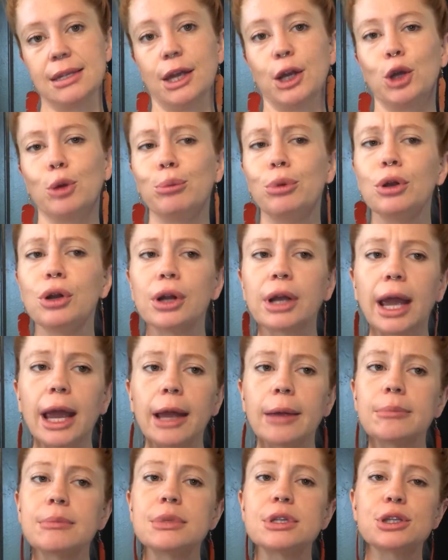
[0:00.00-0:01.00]
like computer
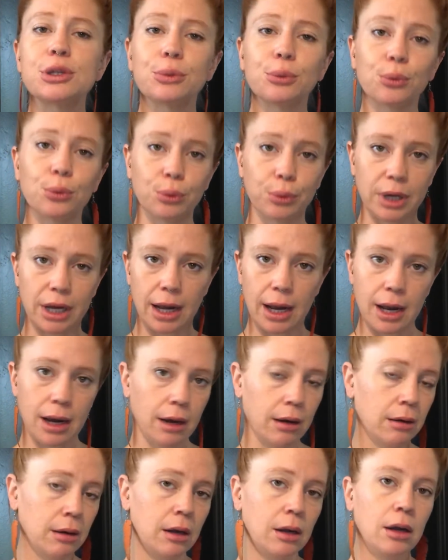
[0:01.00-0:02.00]
games,
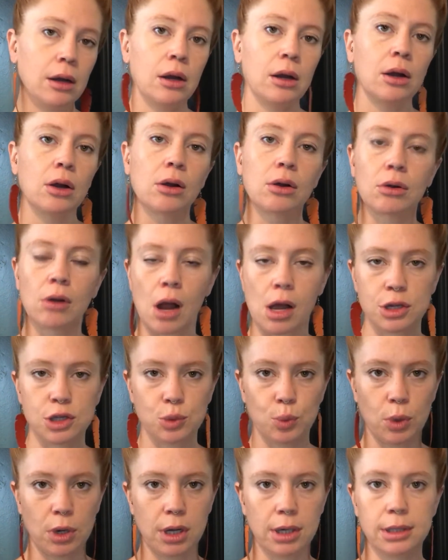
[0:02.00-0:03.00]
reading,
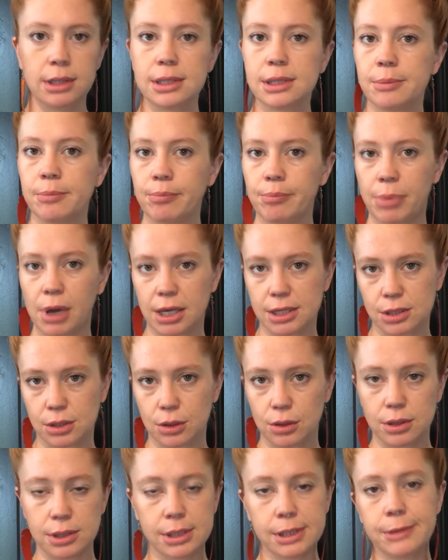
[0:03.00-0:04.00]
crosswords,
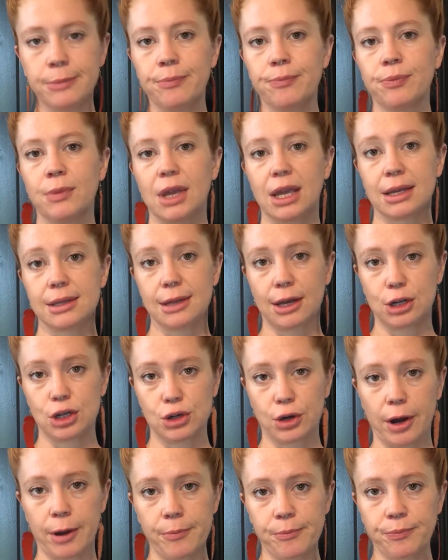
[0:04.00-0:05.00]
puzzles,
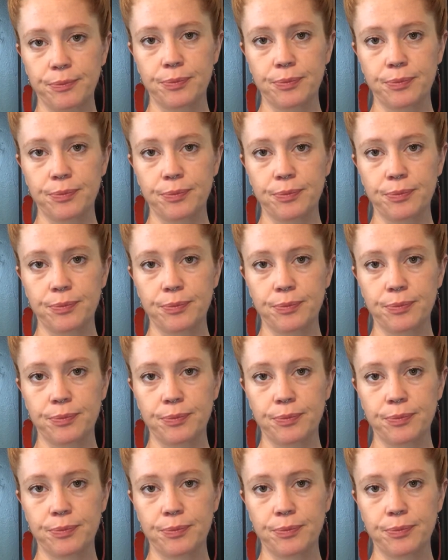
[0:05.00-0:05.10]
etc.